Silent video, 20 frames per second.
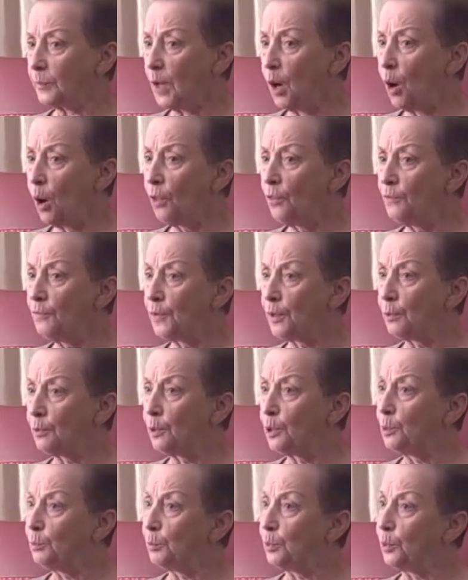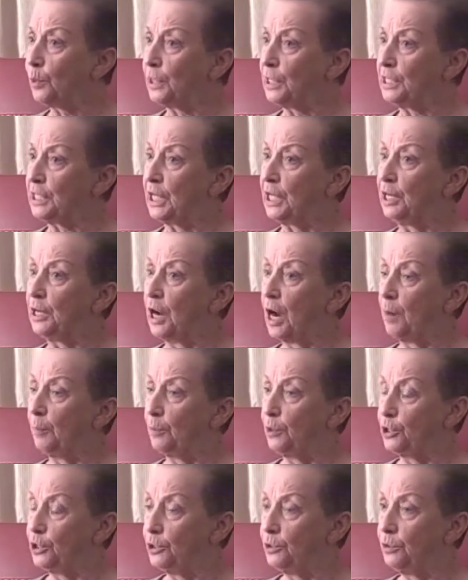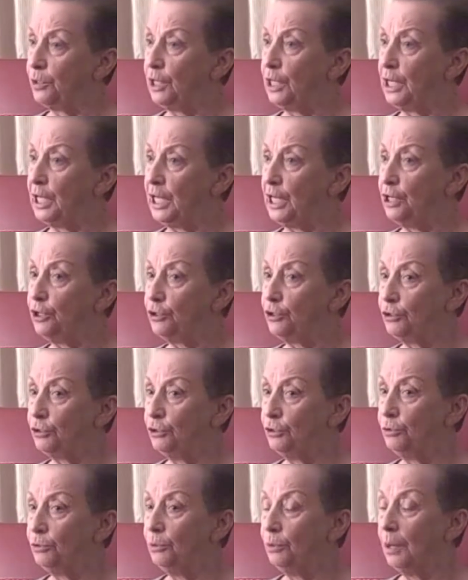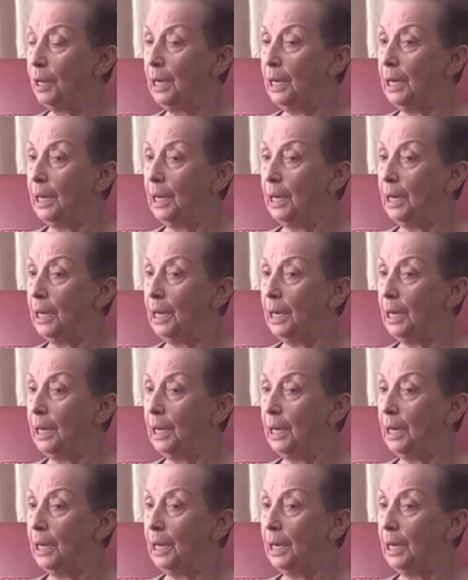all the federal employees get an opportunity to